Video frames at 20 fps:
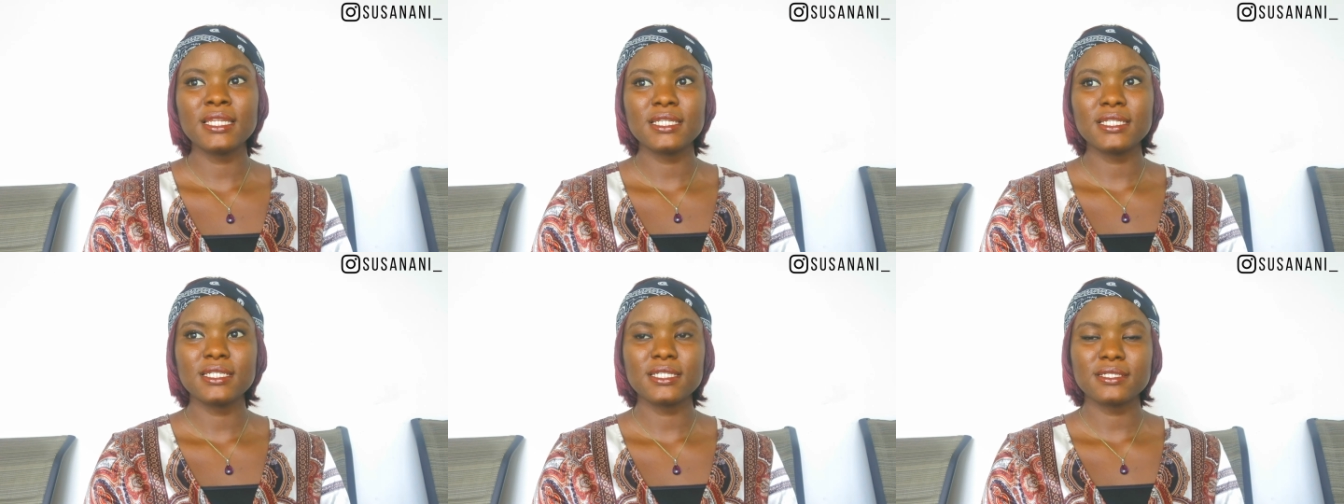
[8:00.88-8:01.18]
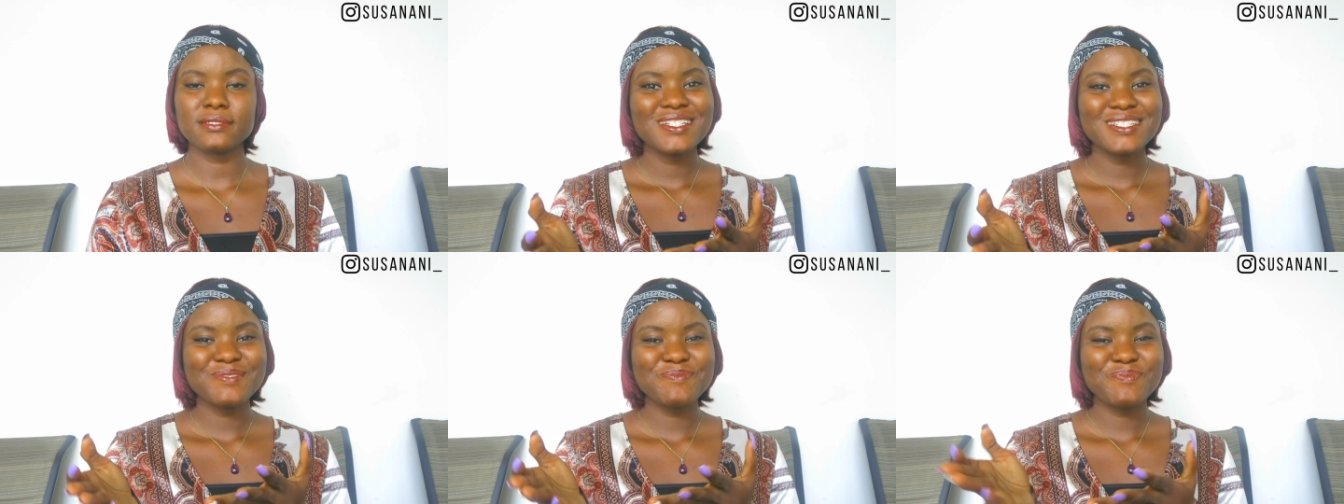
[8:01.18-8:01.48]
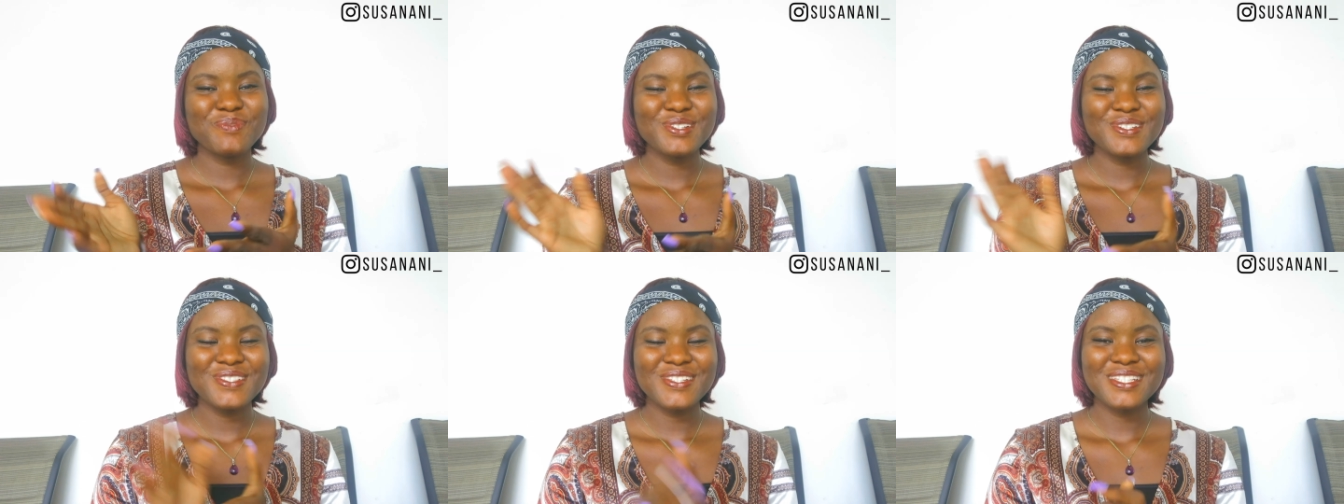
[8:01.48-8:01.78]
and turn on the
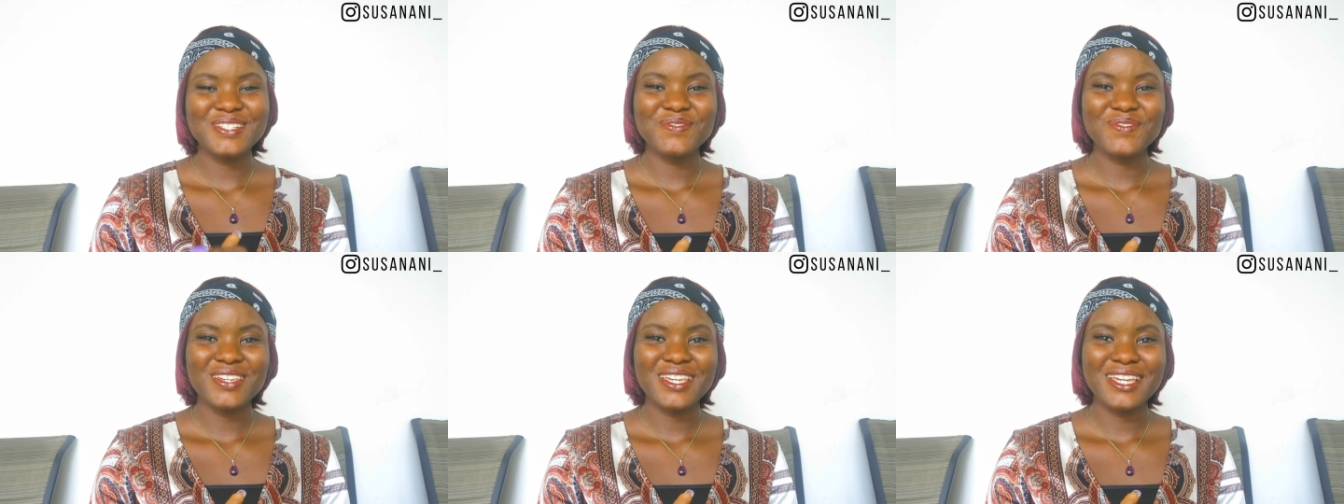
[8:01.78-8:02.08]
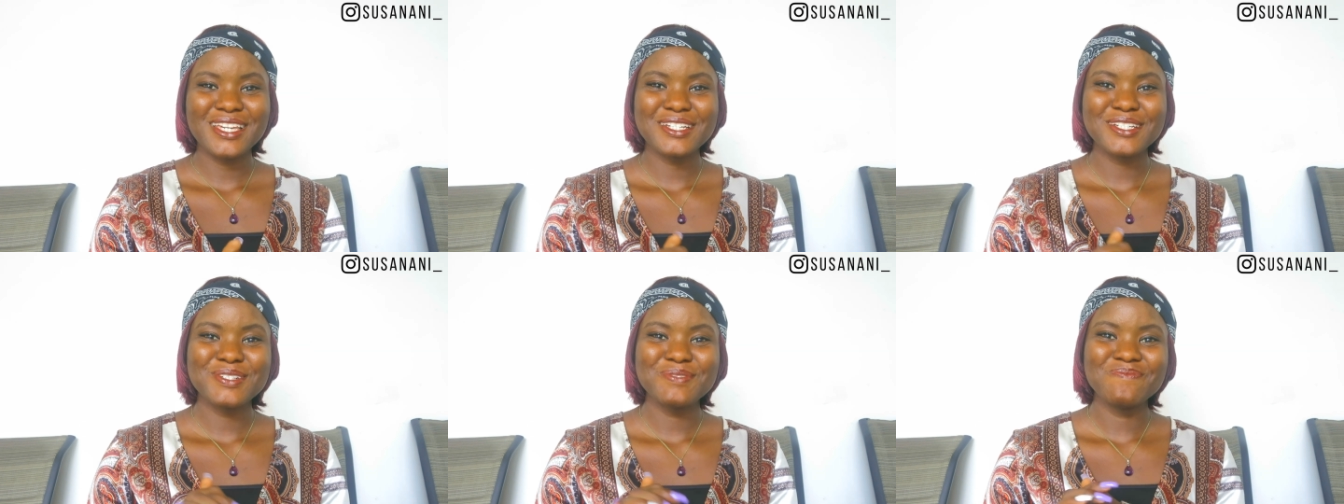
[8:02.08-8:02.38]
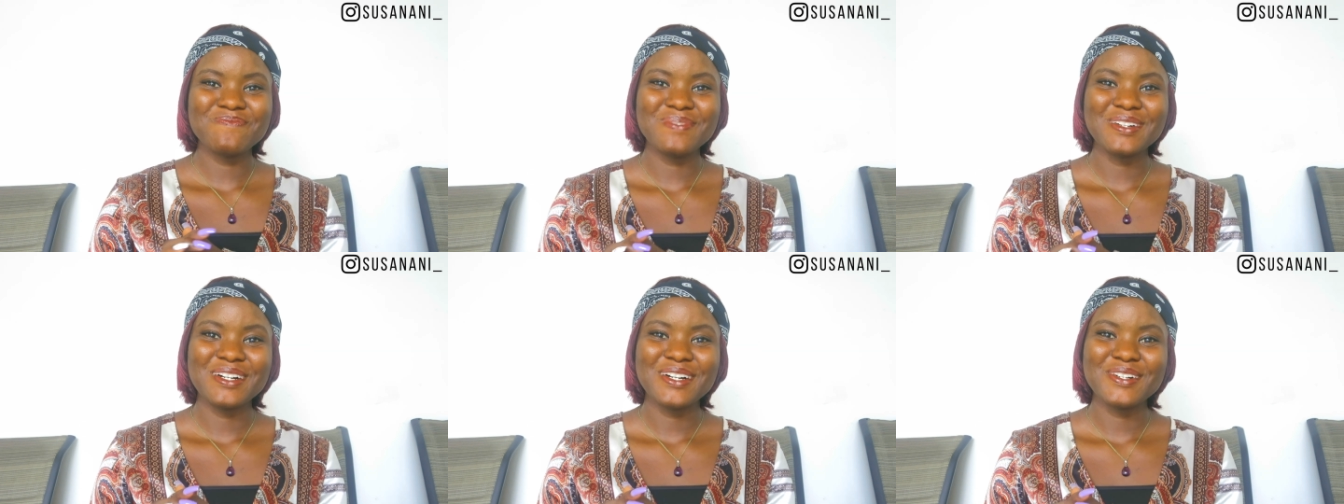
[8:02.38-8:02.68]
post
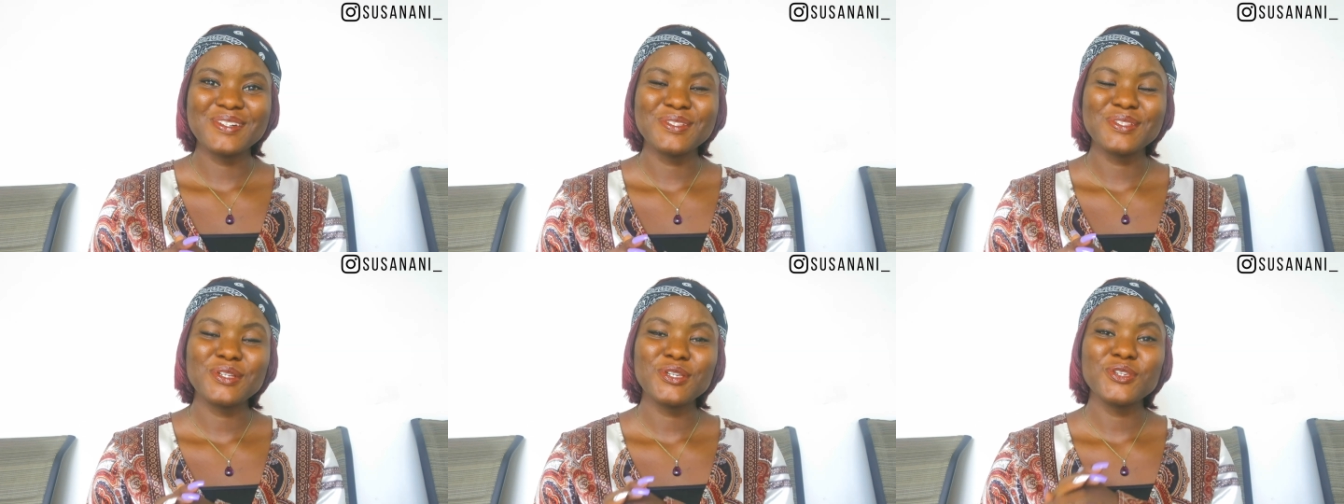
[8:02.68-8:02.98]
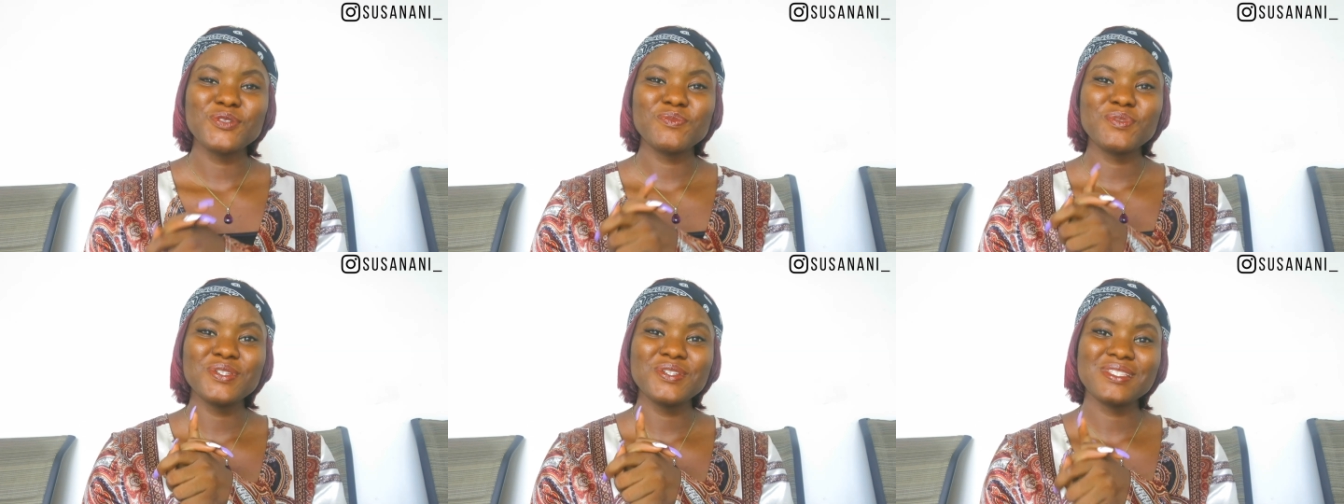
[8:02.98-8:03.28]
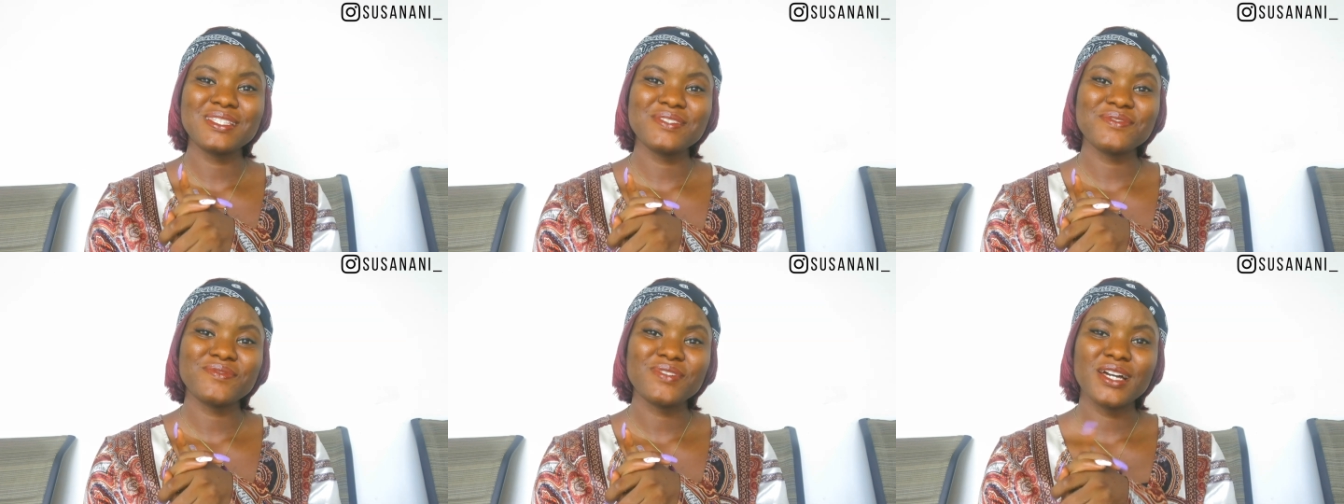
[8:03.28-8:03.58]
notification bell so you'll be
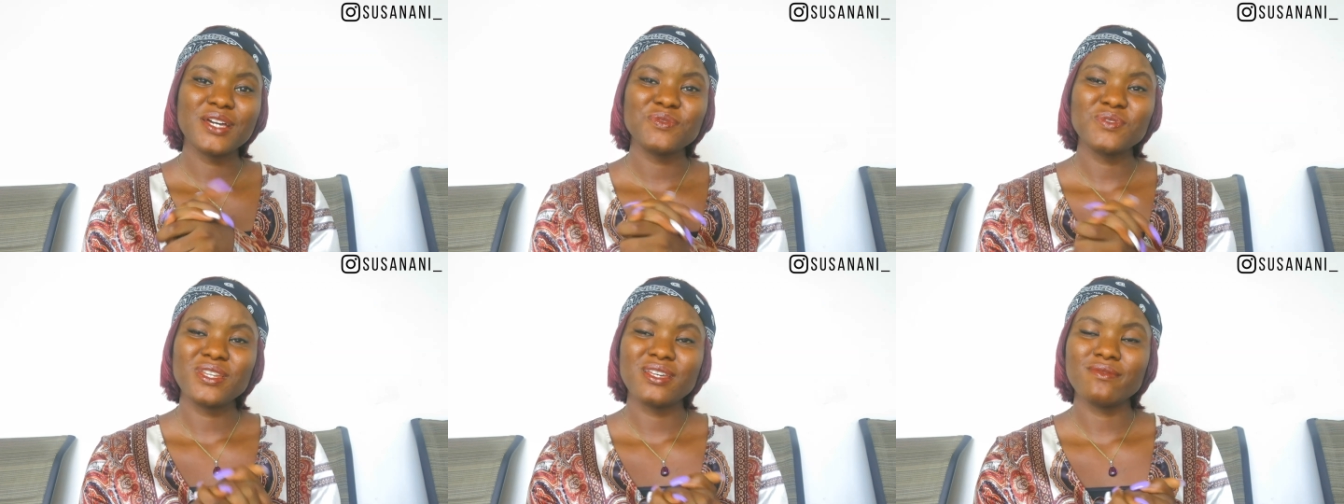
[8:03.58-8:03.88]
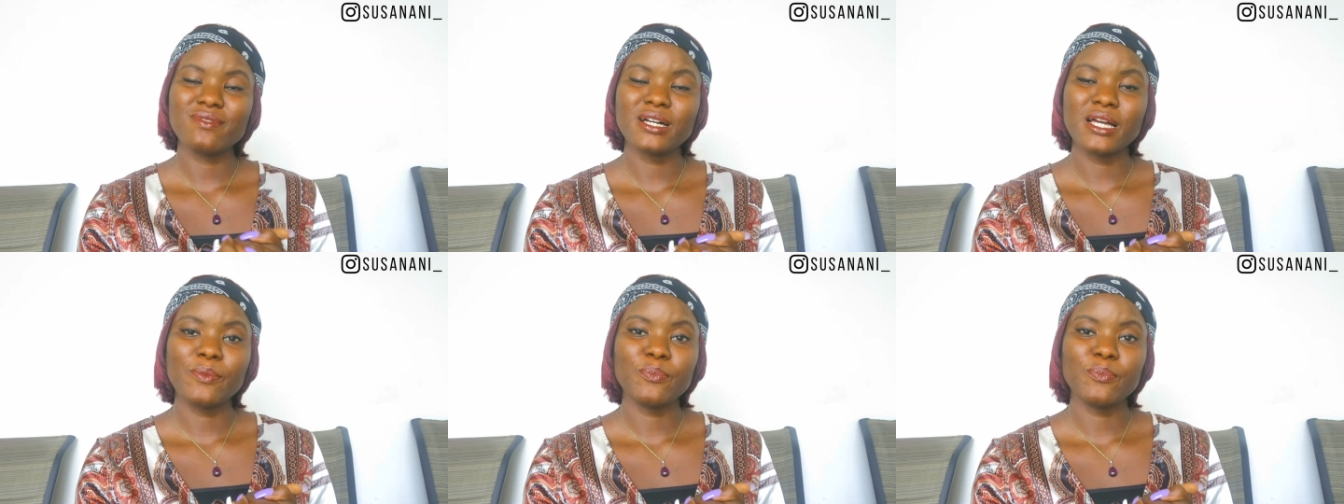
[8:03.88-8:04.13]
notified whenever